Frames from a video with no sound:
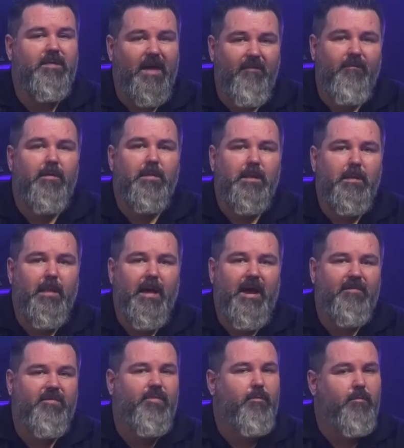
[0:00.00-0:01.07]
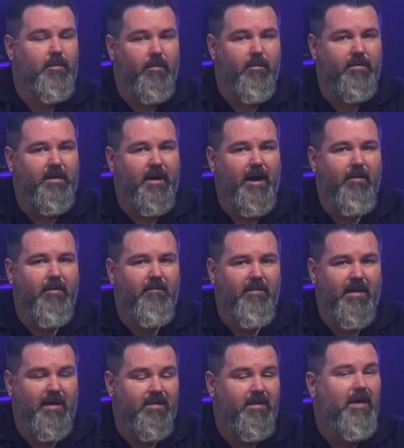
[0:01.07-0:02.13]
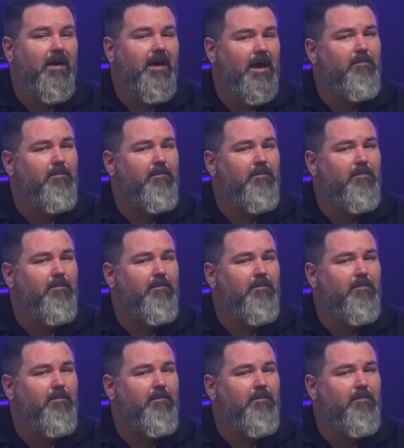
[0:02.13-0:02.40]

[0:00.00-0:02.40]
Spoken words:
definitely last through your entire event